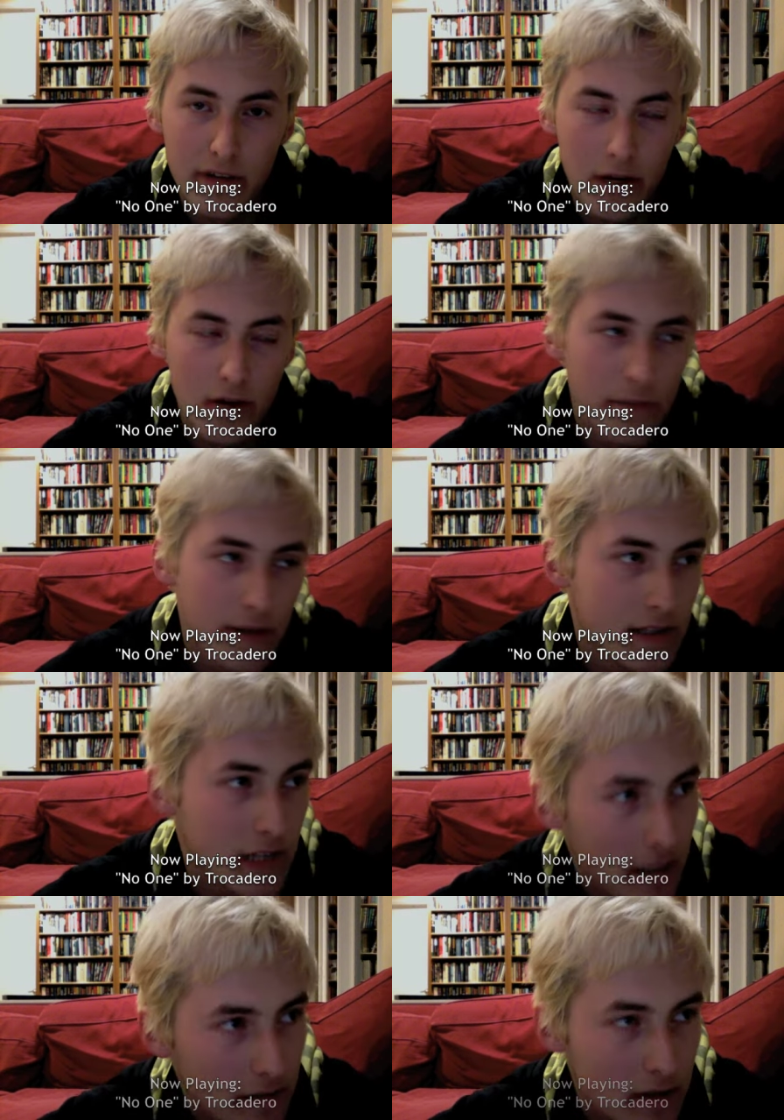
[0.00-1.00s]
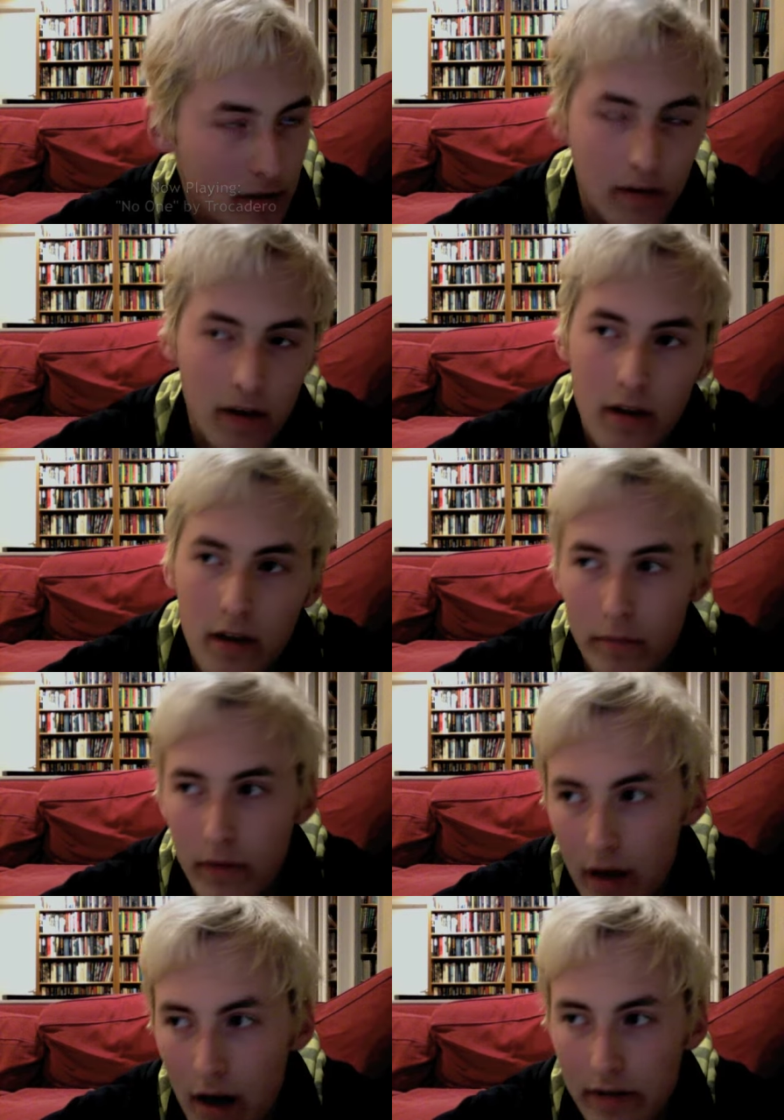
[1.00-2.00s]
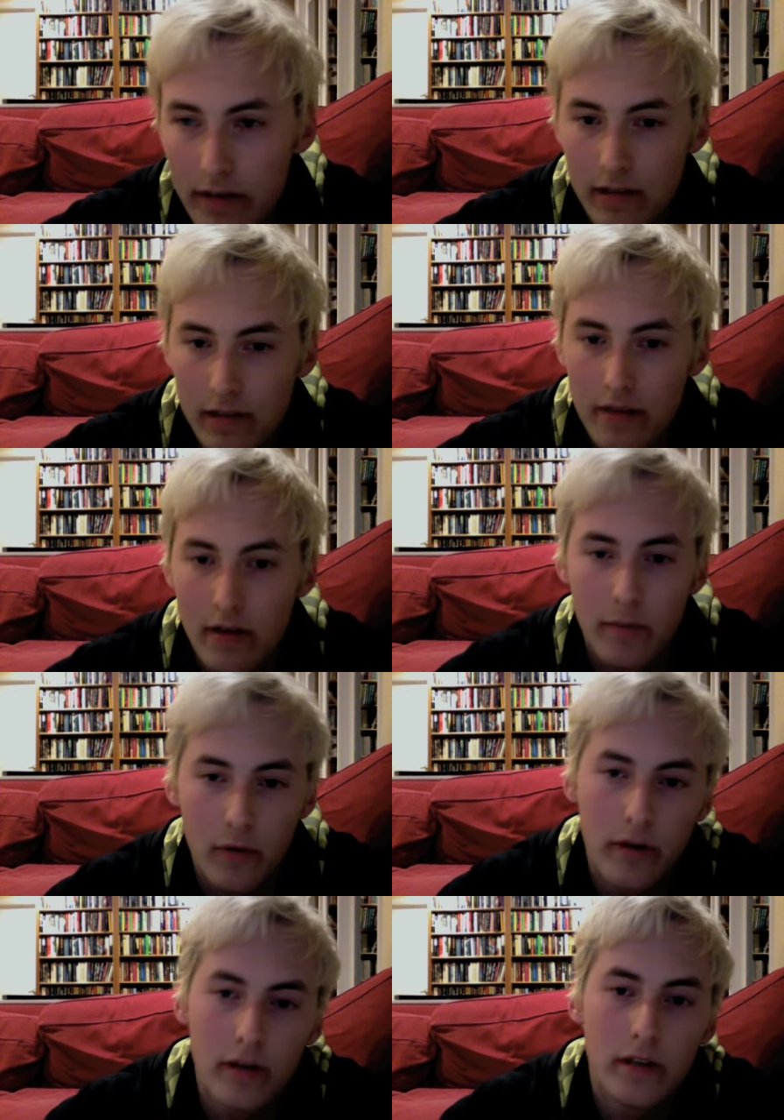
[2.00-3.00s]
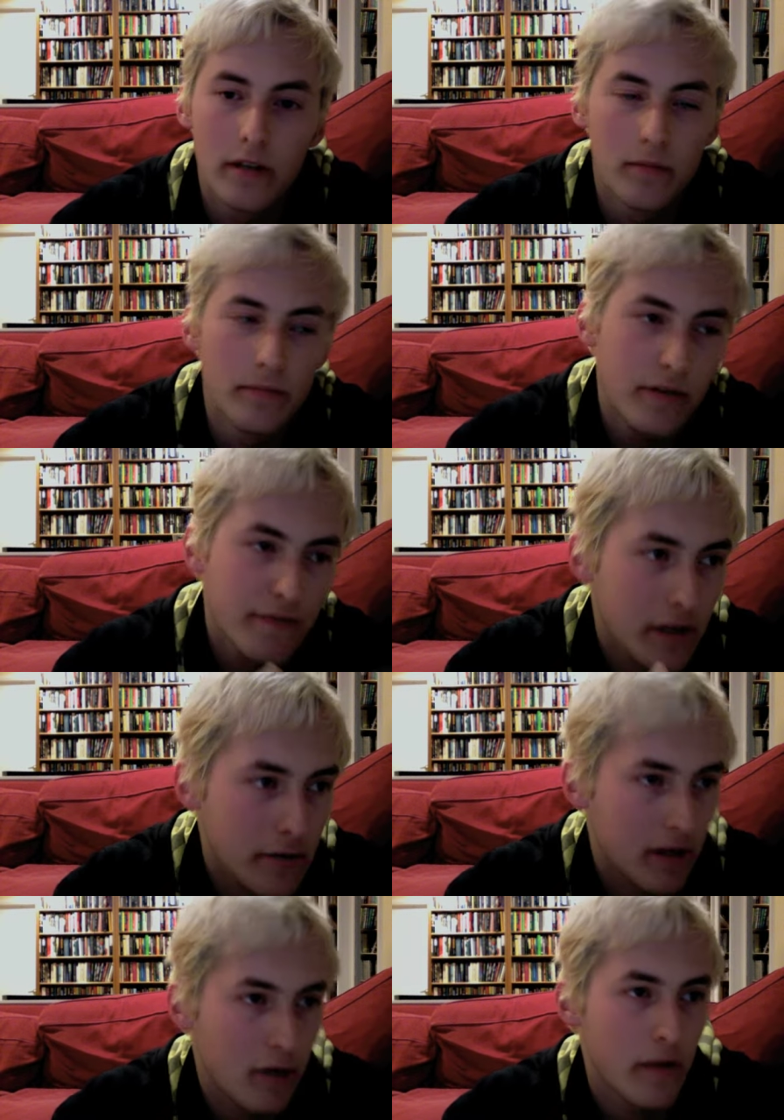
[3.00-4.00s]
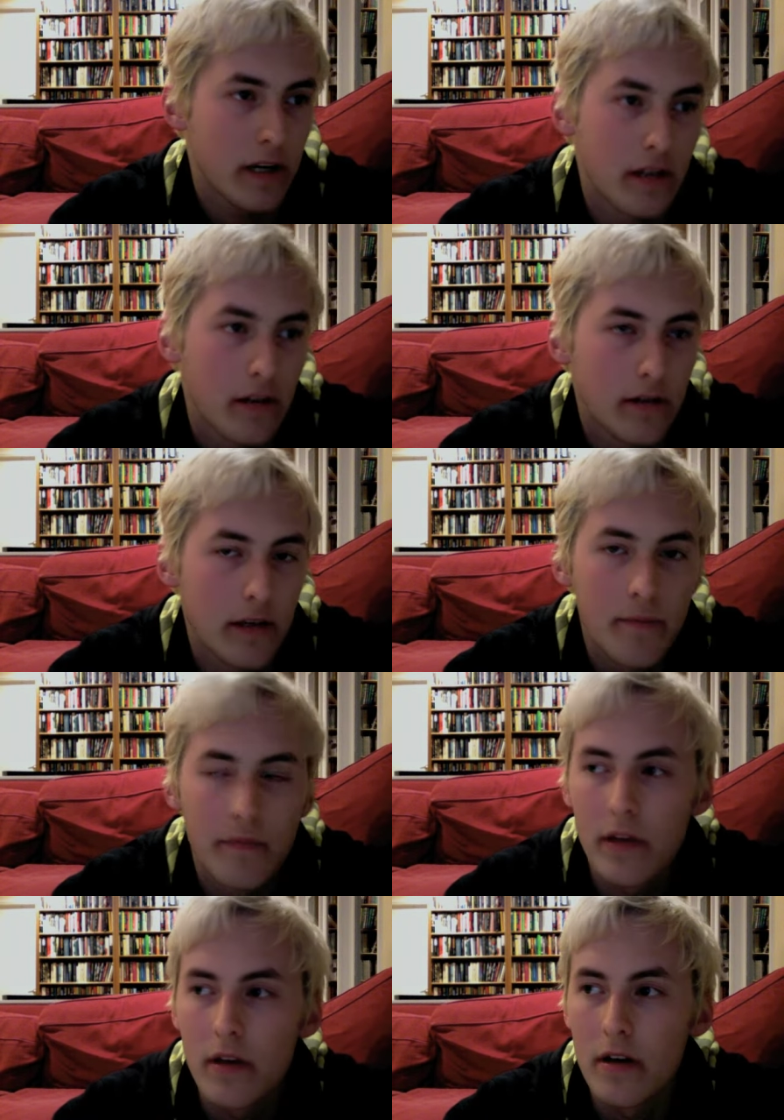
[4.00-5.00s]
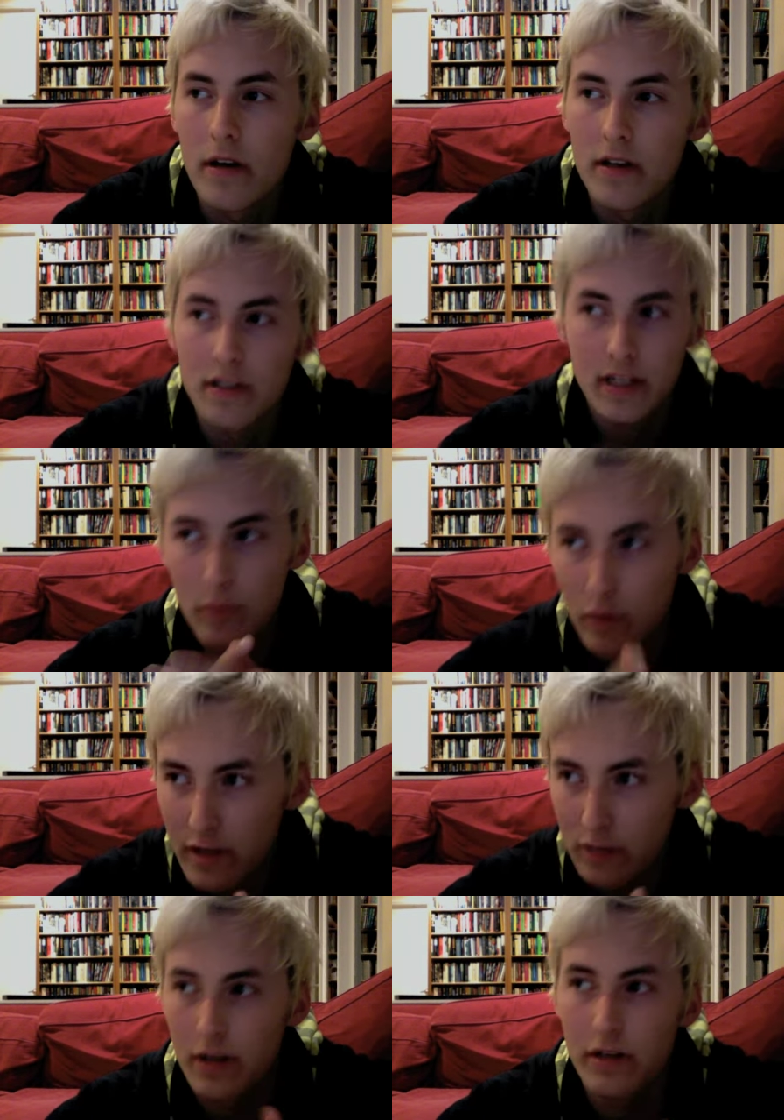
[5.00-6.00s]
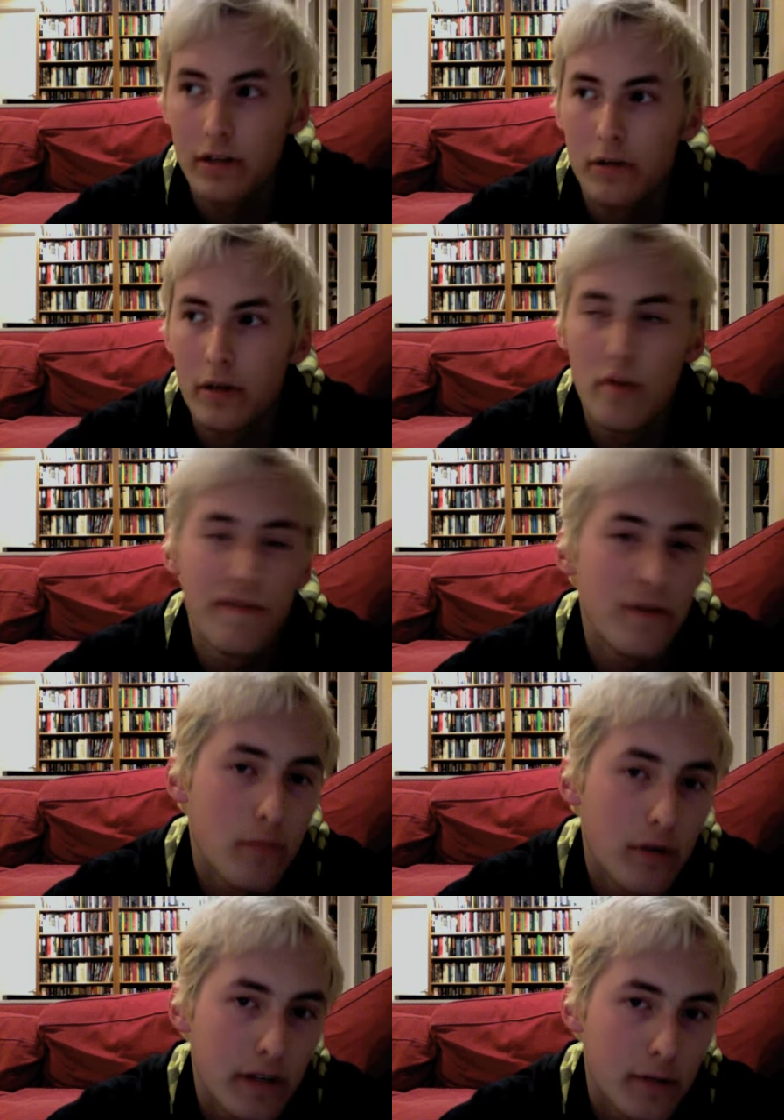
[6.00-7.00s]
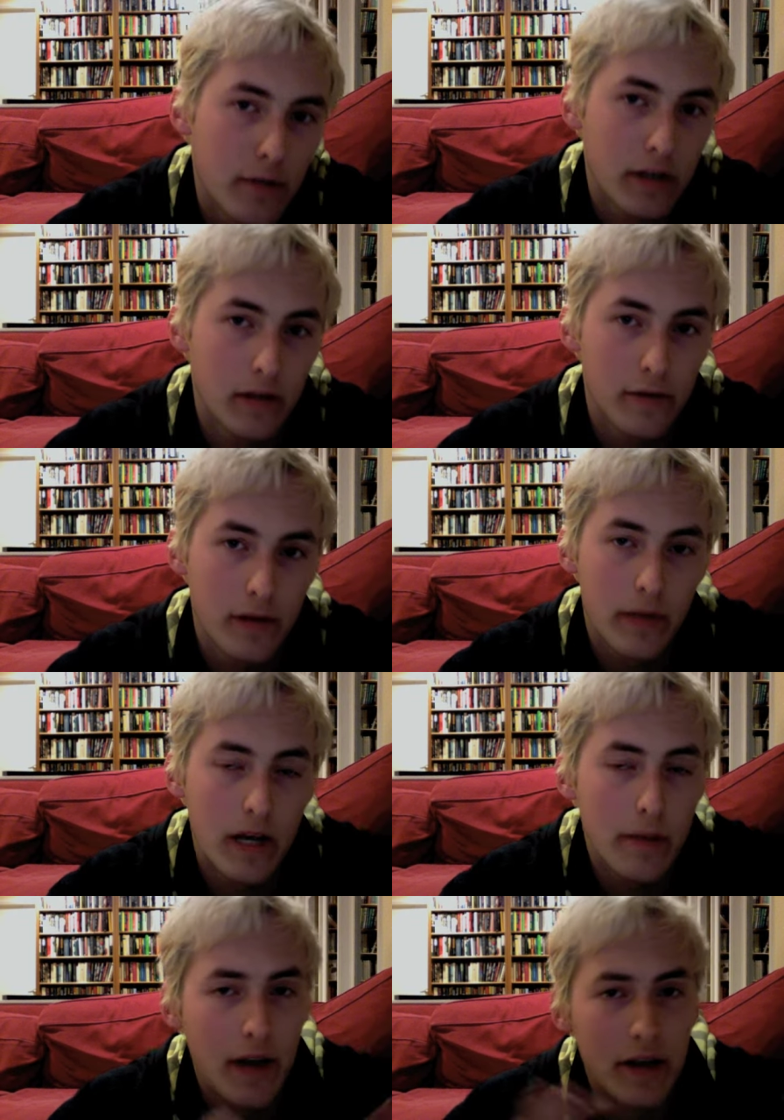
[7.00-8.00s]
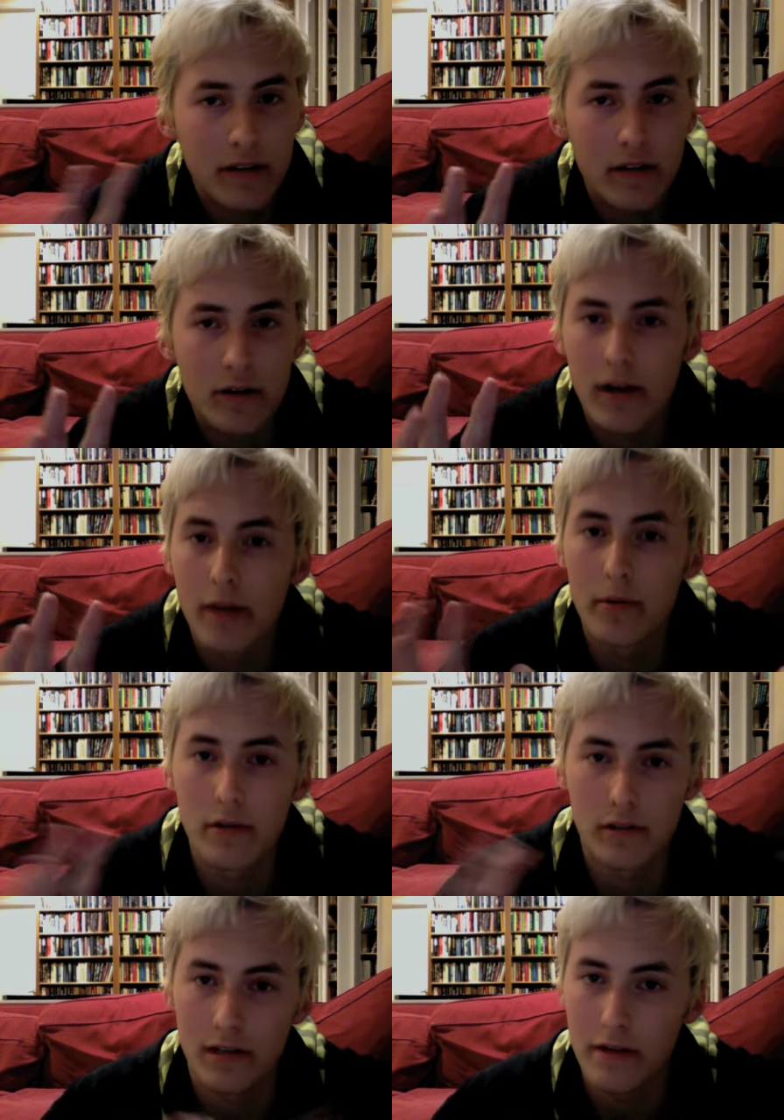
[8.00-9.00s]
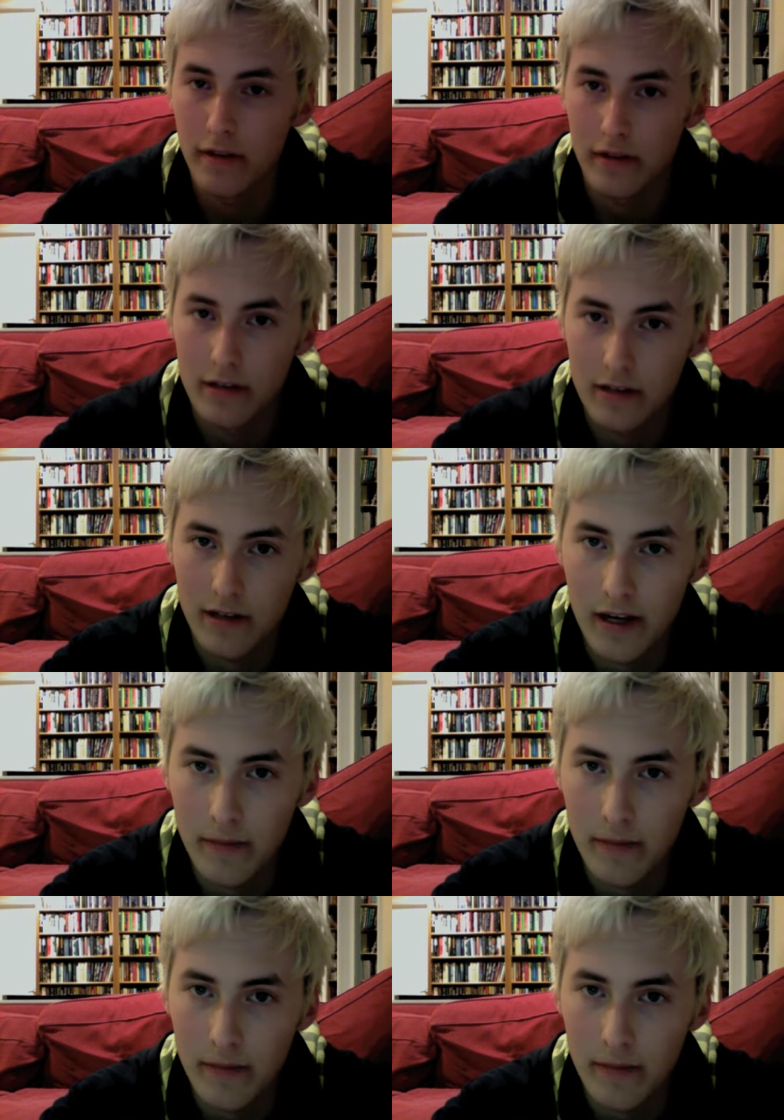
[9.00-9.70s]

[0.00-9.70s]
I know I've been saying this monotonously that I'm going to put videos out regularly, see movies regularly, review movies regularly, but I'm not going to try to push anything this time.